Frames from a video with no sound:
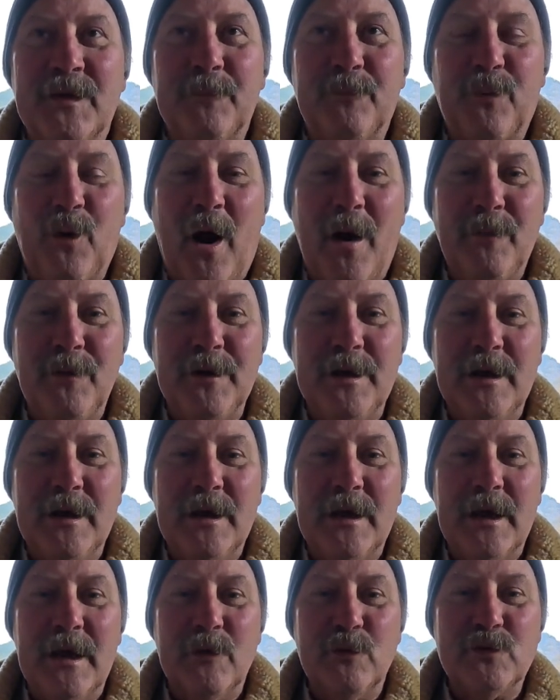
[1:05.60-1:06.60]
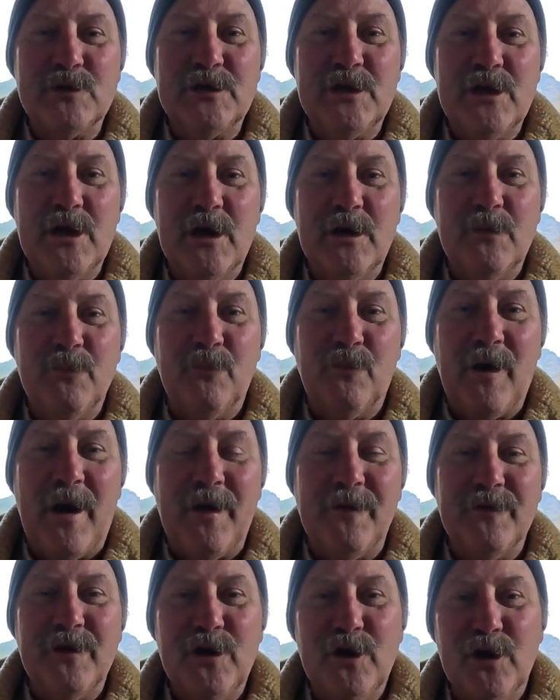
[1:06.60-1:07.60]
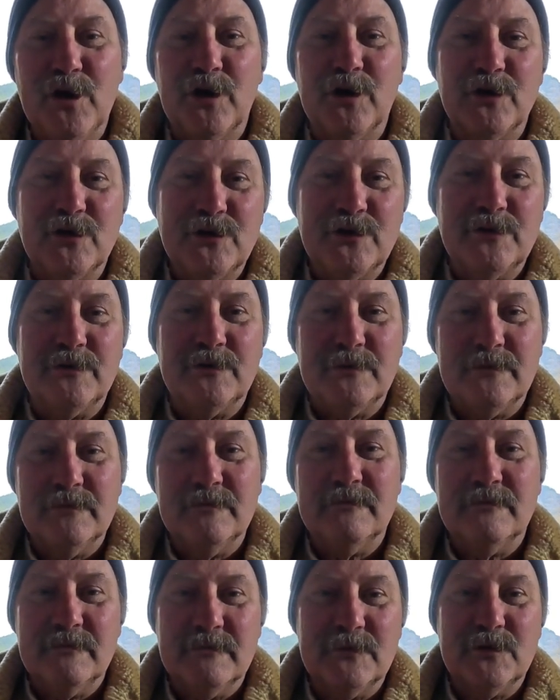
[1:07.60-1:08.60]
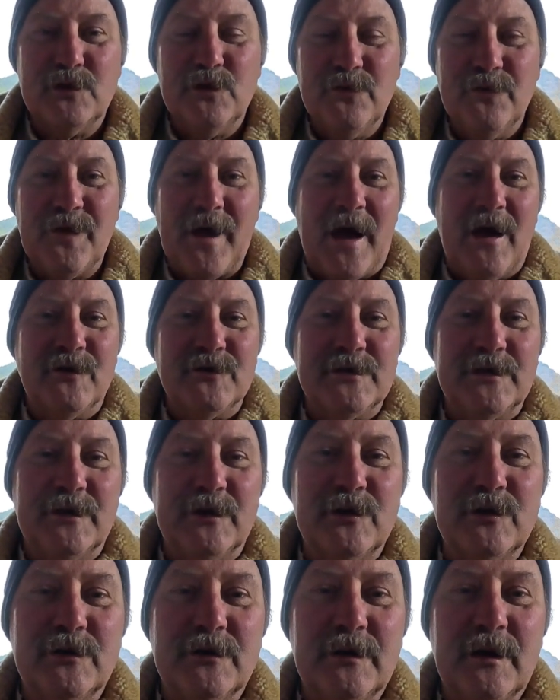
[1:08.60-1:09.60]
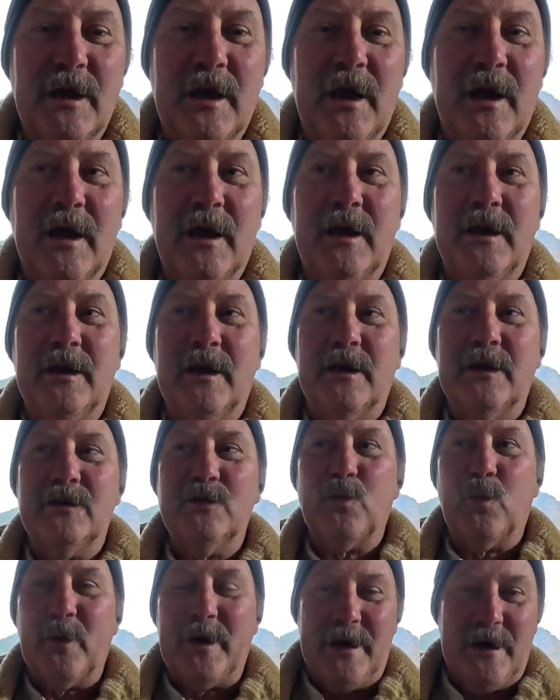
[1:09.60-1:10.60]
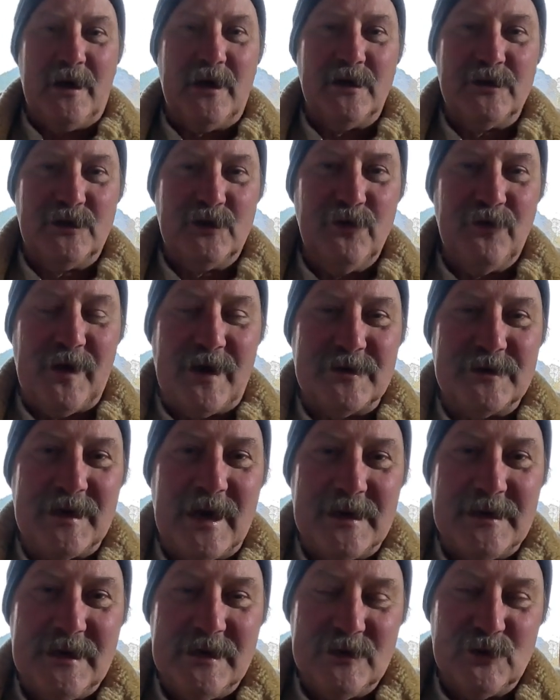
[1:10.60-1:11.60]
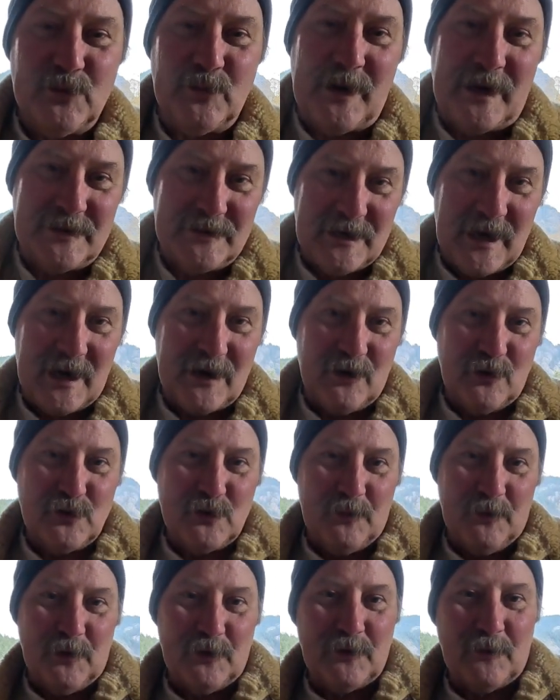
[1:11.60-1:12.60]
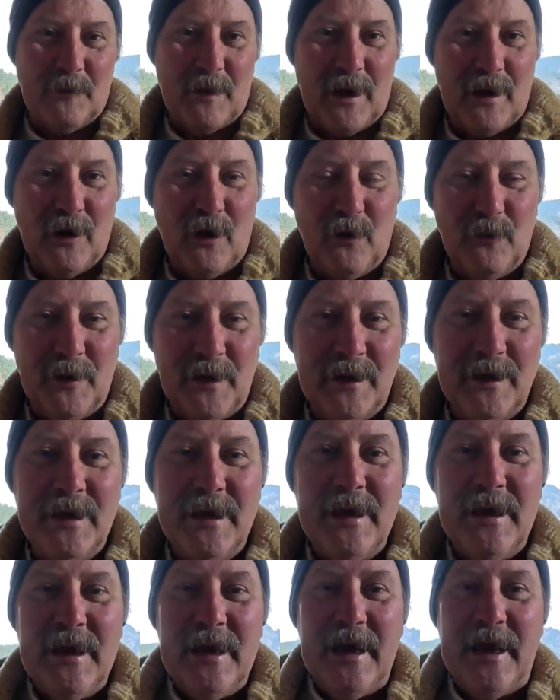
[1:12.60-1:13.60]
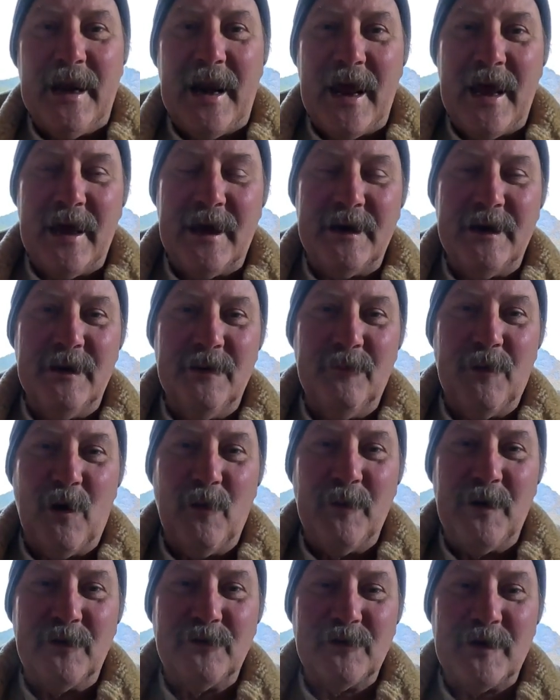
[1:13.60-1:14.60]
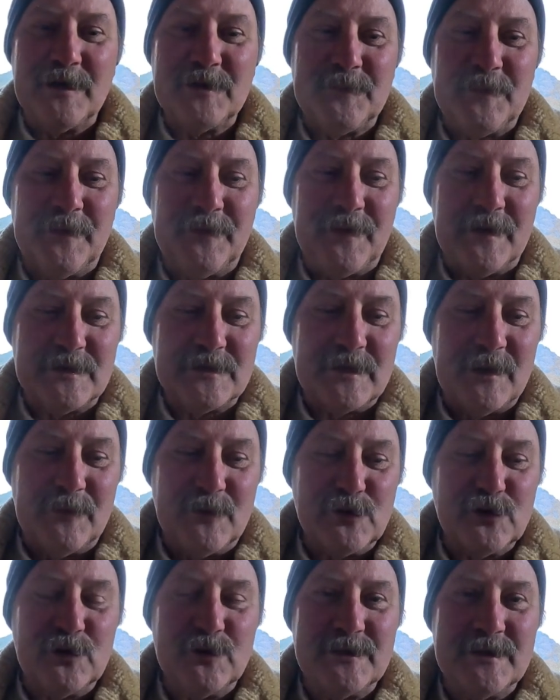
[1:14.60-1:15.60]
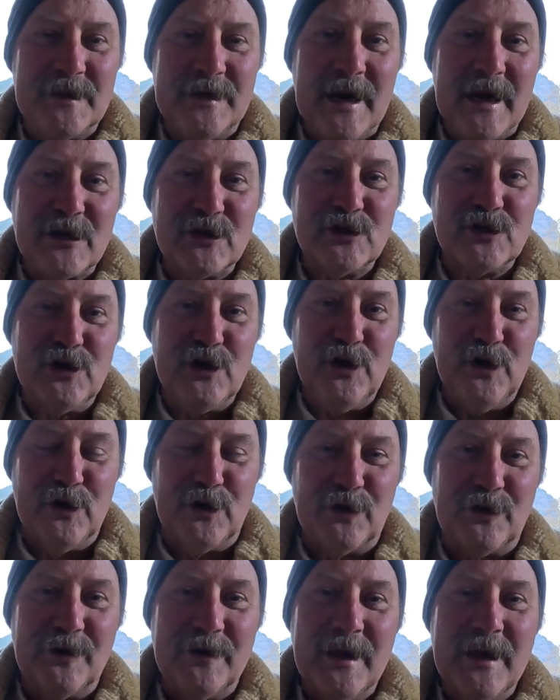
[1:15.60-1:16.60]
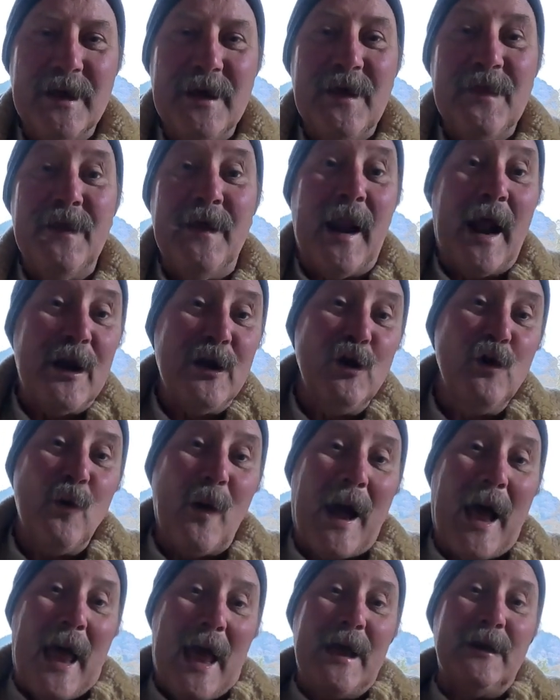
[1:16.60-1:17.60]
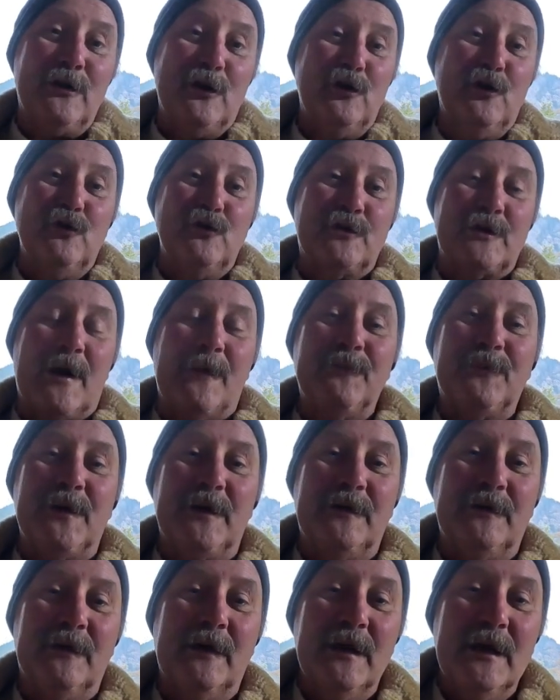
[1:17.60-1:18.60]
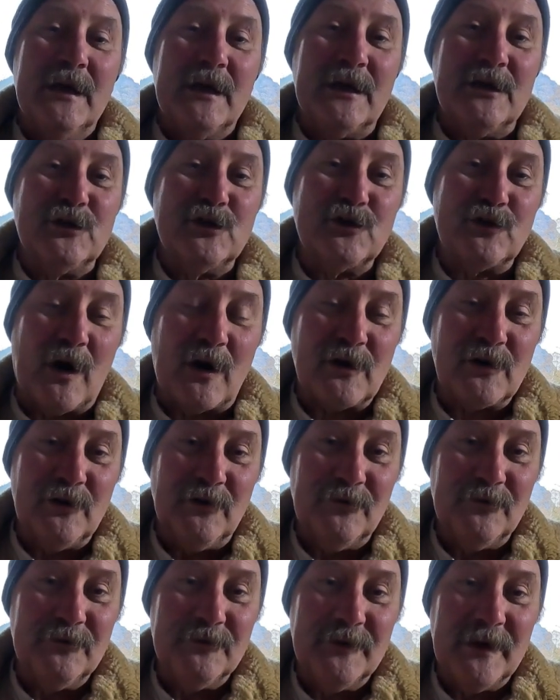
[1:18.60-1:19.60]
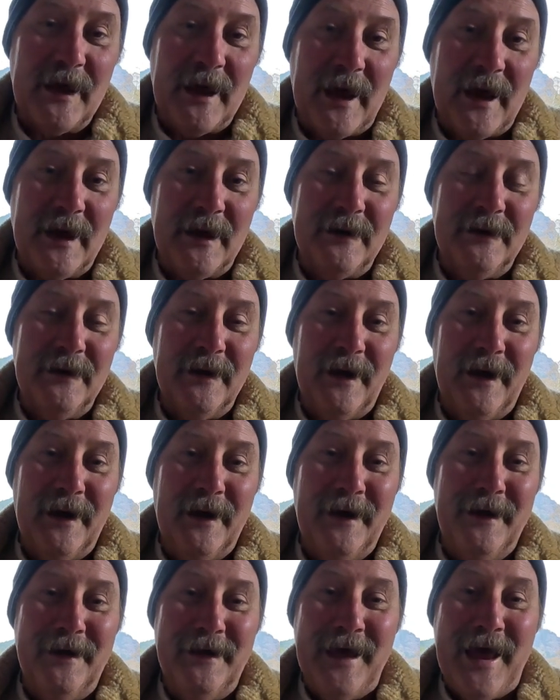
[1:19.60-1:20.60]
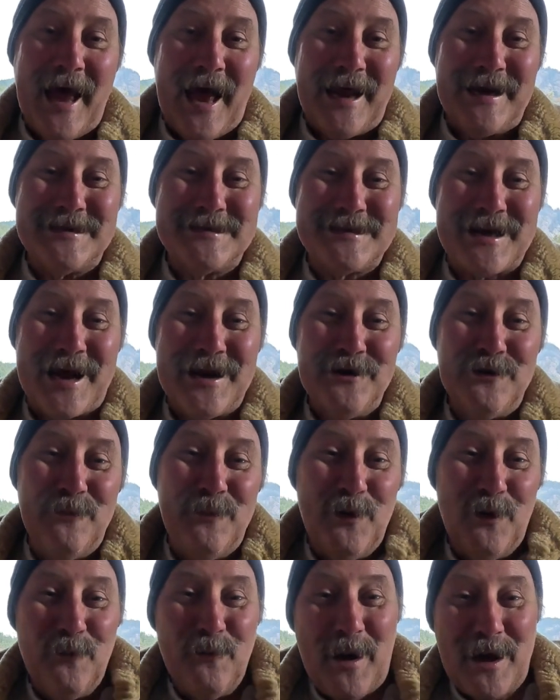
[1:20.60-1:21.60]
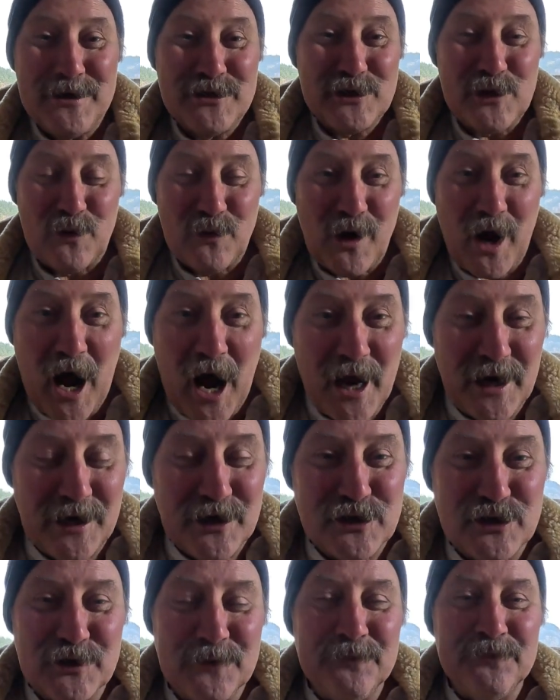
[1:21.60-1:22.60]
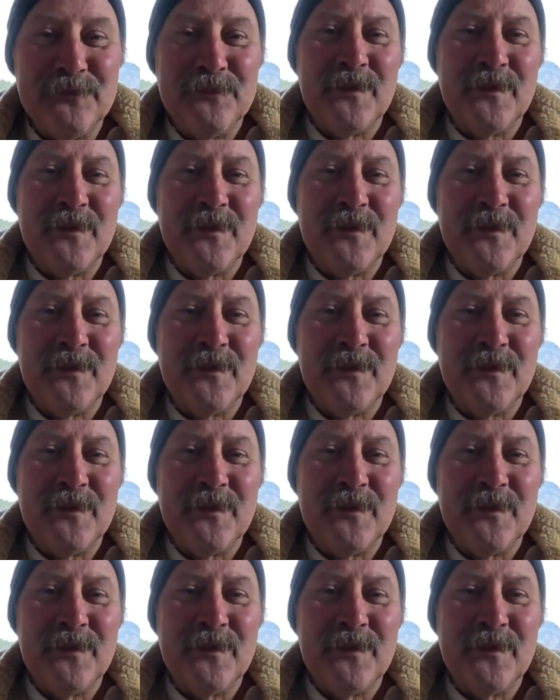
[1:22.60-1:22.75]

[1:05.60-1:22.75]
Probably it was around the year 2020, because 2019 is when I was diagnosed with multiple myeloma and had a bone marrow transplant that summer. So it was the next year that I knew I had to do something constructive, and I decided to build my stone cottage.